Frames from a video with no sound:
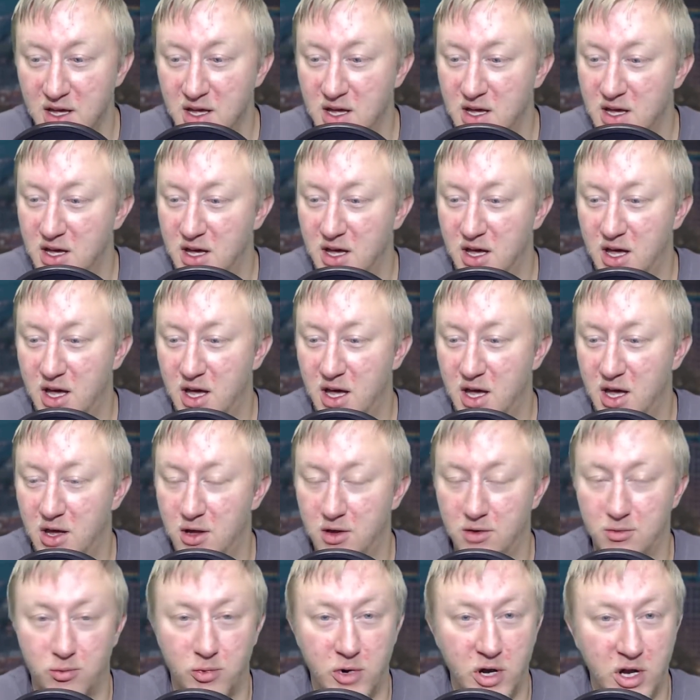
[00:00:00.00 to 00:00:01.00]

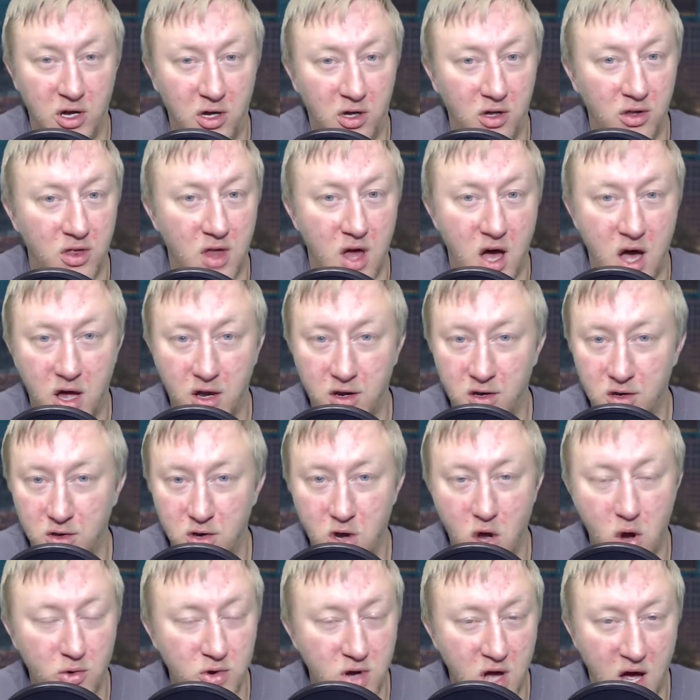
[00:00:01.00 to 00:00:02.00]
real
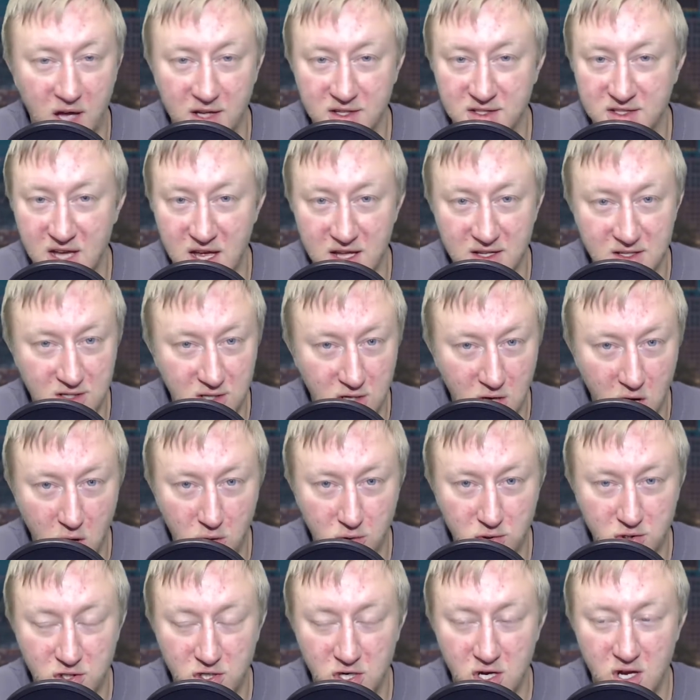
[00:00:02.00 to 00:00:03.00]
no-nonsense
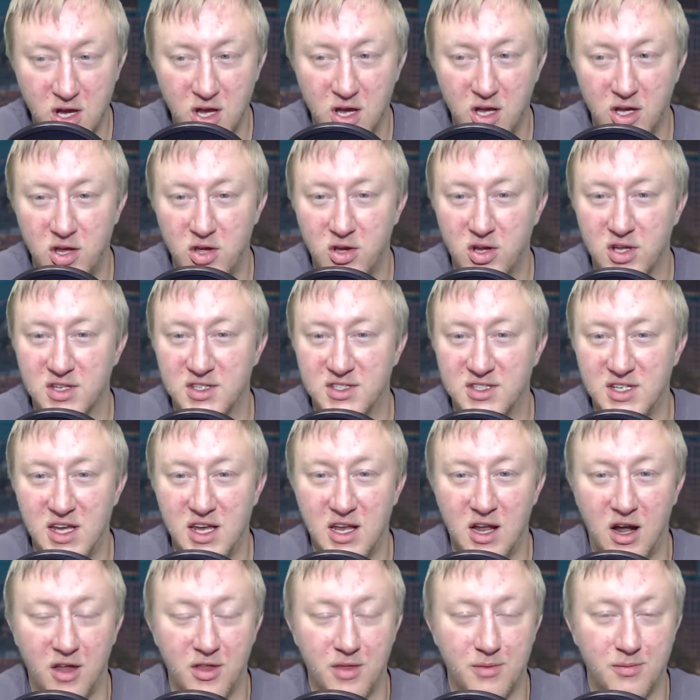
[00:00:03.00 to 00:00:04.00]
coach. You can see it
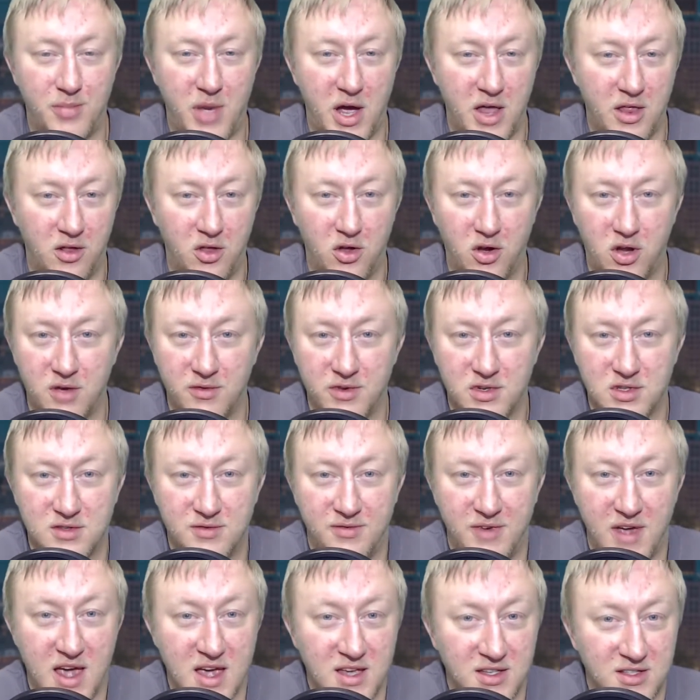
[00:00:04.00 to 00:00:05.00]
on by the look of his
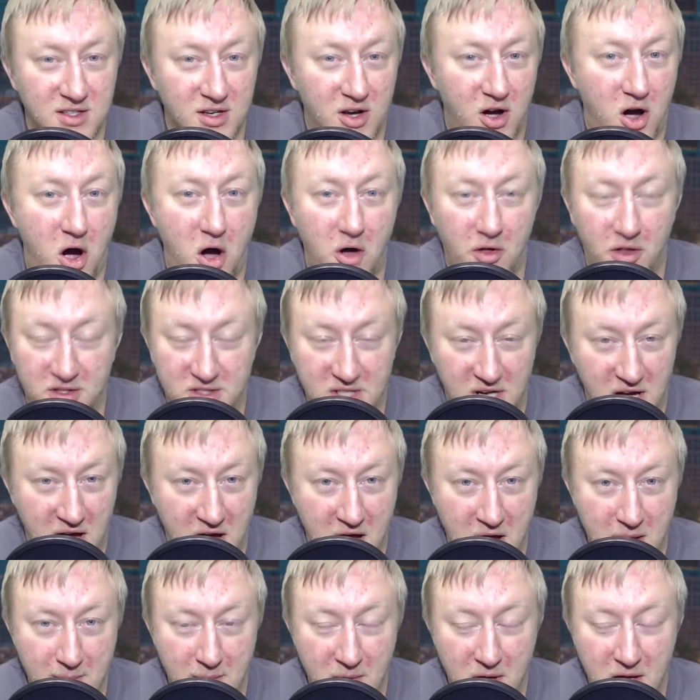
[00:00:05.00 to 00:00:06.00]
face all the
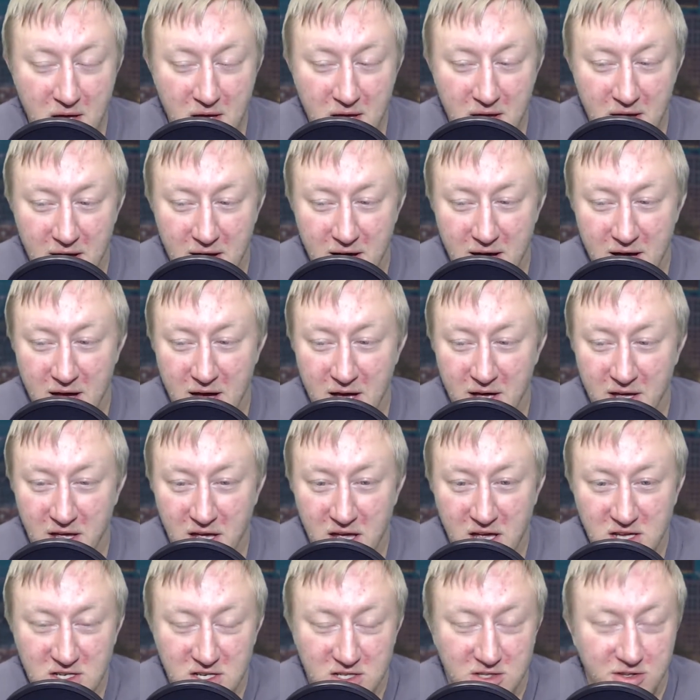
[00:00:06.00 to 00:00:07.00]
time.
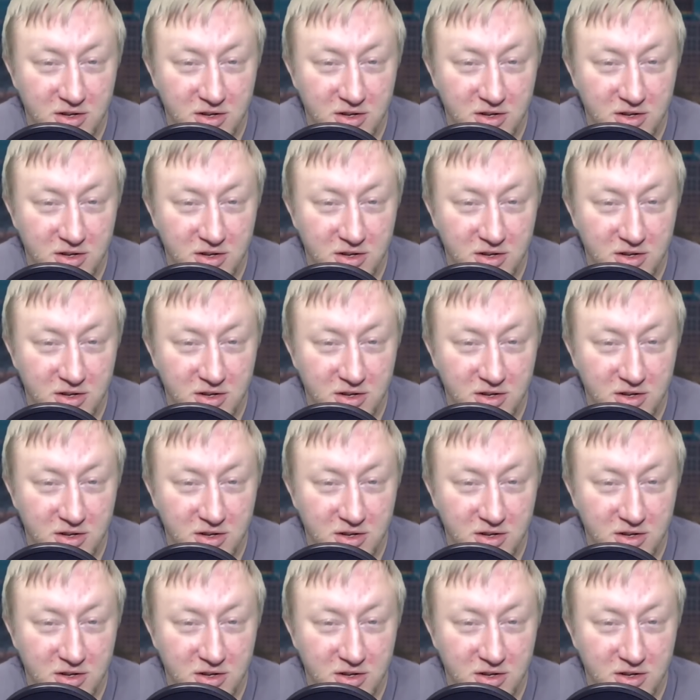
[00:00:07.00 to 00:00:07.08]
He just looks